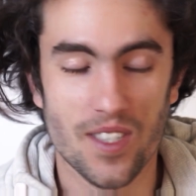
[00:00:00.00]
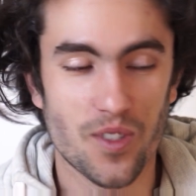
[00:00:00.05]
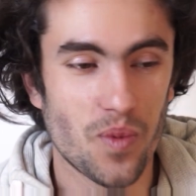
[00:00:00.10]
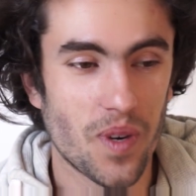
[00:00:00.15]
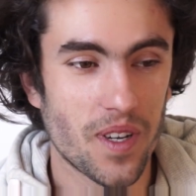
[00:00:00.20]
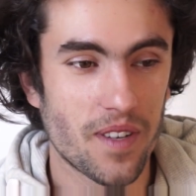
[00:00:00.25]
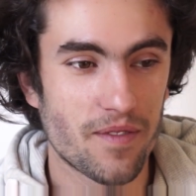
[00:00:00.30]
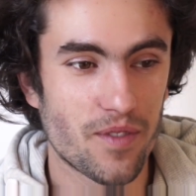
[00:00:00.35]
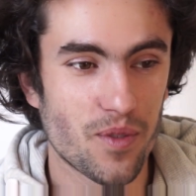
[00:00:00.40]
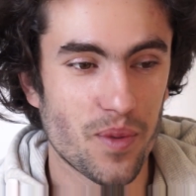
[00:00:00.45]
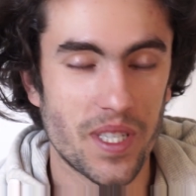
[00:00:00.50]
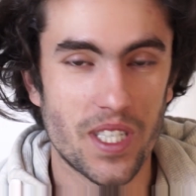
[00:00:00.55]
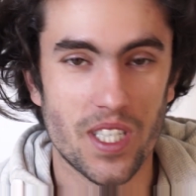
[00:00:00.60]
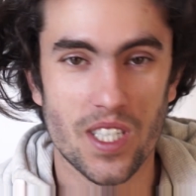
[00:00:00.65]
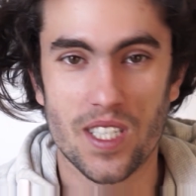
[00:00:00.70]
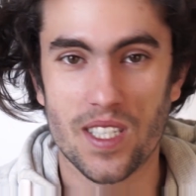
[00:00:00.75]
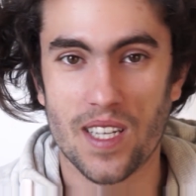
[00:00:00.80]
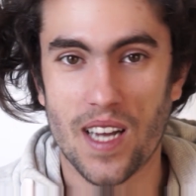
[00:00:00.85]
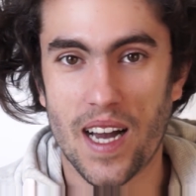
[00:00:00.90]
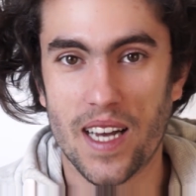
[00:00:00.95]
It's one of the
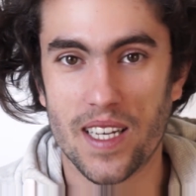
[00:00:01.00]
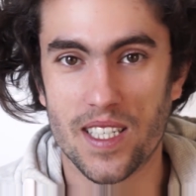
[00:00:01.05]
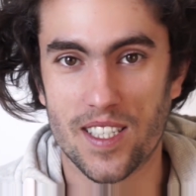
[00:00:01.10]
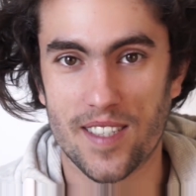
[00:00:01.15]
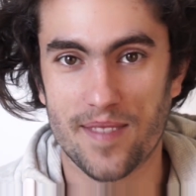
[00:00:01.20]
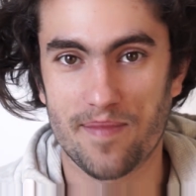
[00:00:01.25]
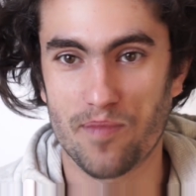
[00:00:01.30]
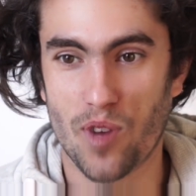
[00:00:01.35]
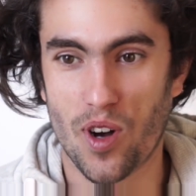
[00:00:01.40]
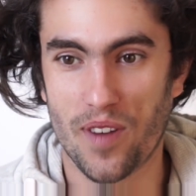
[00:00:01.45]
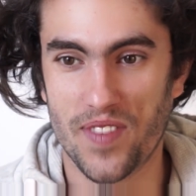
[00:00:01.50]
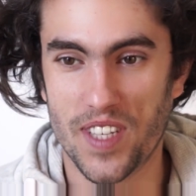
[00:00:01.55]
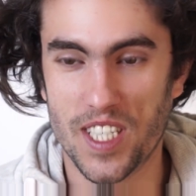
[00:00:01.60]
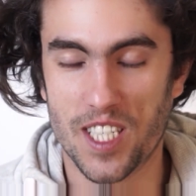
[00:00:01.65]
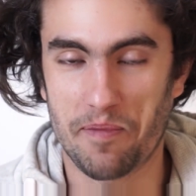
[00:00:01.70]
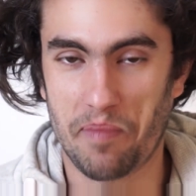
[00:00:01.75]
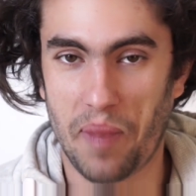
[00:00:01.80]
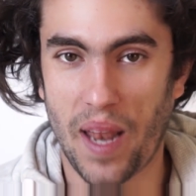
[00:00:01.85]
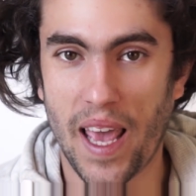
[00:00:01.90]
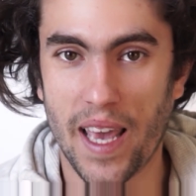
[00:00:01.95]
richest guys on
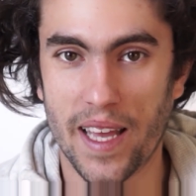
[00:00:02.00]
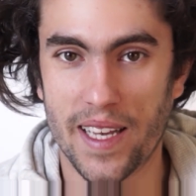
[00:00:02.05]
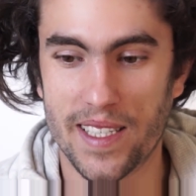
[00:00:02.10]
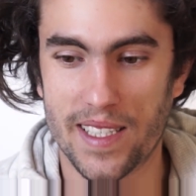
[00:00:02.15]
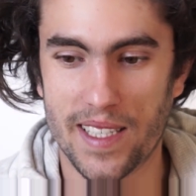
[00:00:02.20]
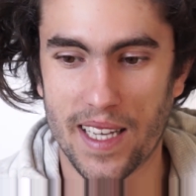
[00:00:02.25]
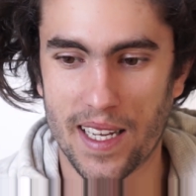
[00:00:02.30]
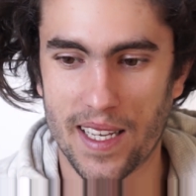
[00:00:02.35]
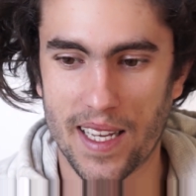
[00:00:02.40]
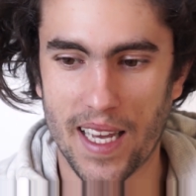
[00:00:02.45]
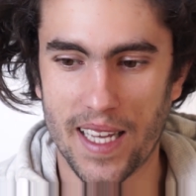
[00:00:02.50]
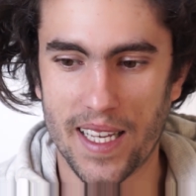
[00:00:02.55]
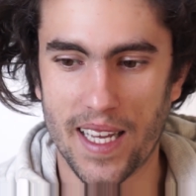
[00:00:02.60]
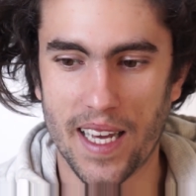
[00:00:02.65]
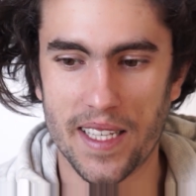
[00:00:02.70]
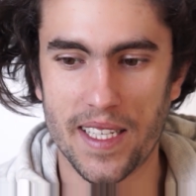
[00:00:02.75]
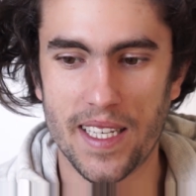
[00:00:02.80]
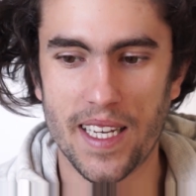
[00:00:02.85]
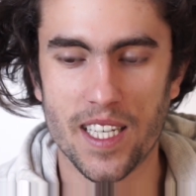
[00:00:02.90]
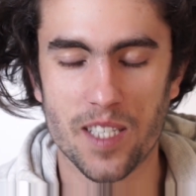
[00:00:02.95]
this planet,
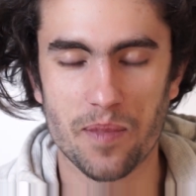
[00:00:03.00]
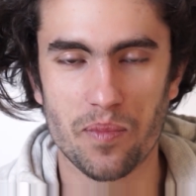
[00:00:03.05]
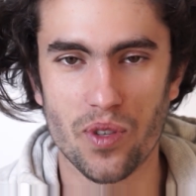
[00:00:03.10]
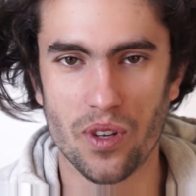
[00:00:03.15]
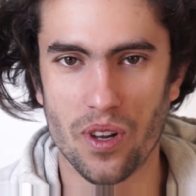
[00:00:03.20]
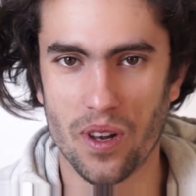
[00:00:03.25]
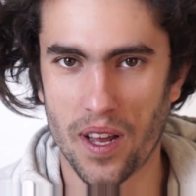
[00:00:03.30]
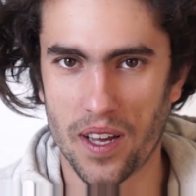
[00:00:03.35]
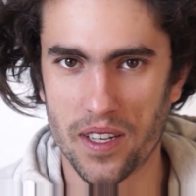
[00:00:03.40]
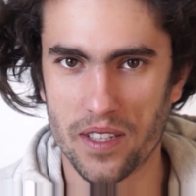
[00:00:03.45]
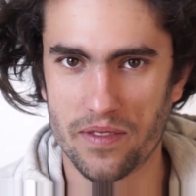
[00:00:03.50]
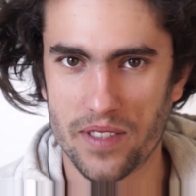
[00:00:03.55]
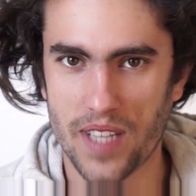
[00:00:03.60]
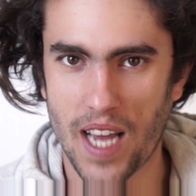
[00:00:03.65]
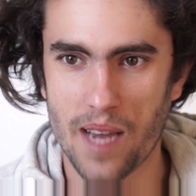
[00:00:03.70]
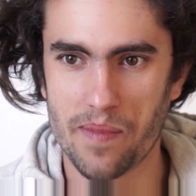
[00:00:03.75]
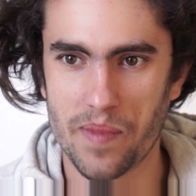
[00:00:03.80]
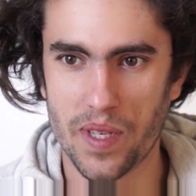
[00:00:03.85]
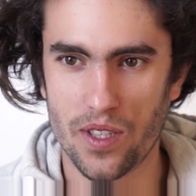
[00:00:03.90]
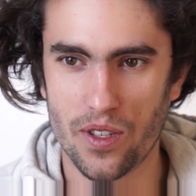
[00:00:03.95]
and he has put a lot of
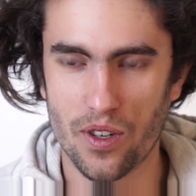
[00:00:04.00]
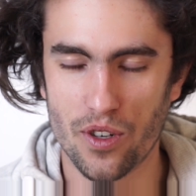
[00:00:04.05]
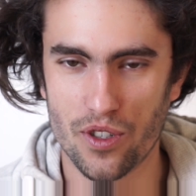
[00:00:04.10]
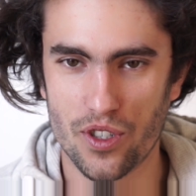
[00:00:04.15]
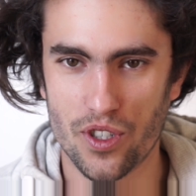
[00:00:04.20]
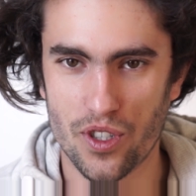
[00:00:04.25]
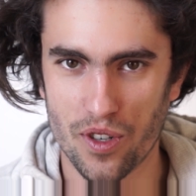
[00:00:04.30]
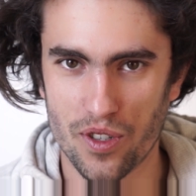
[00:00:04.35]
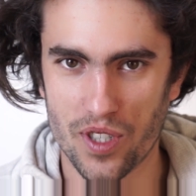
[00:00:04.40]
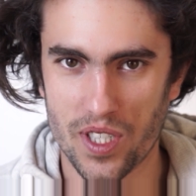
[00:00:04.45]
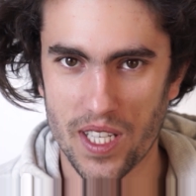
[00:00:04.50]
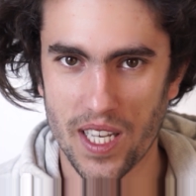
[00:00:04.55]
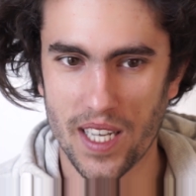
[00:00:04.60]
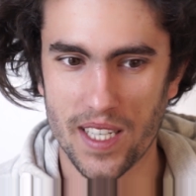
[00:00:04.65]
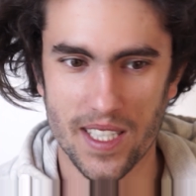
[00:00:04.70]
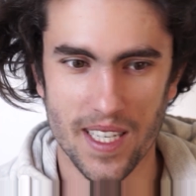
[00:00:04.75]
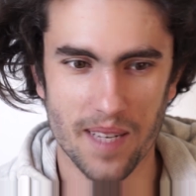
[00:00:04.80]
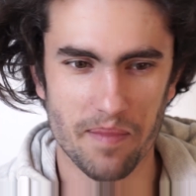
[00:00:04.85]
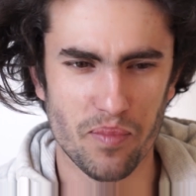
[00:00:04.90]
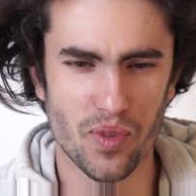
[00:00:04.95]
time in those
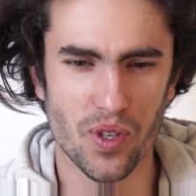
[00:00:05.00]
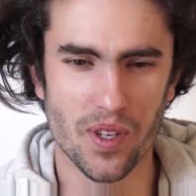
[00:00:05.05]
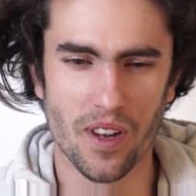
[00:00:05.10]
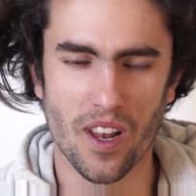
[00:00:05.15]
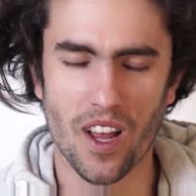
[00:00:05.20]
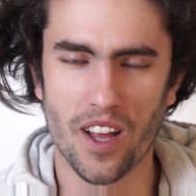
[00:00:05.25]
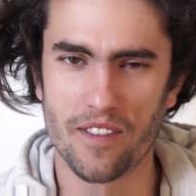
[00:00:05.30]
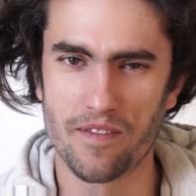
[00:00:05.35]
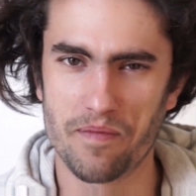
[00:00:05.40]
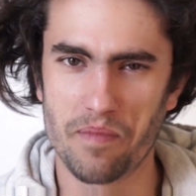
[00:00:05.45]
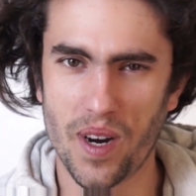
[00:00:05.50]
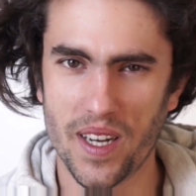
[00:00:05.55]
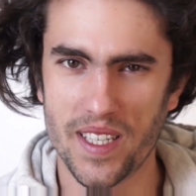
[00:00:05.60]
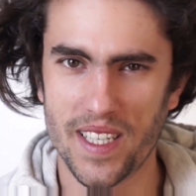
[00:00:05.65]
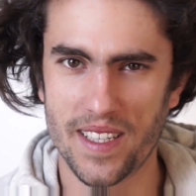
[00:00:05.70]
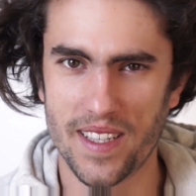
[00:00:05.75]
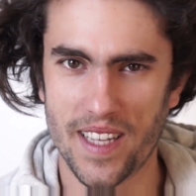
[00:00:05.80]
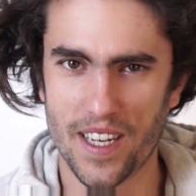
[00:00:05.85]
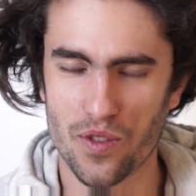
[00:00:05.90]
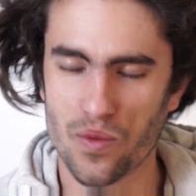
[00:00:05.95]
things and put a lot of
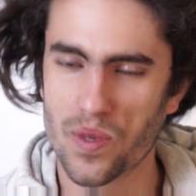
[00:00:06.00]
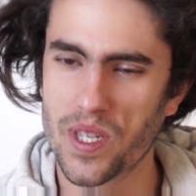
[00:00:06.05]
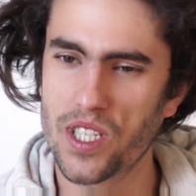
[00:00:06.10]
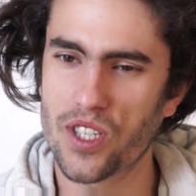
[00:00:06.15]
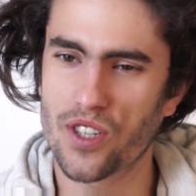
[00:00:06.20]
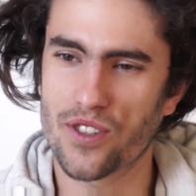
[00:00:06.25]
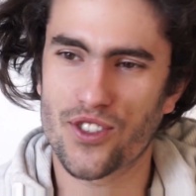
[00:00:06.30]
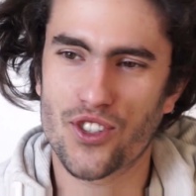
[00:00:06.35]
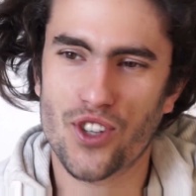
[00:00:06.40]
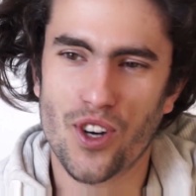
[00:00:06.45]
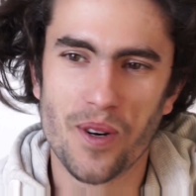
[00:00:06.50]
money in that research.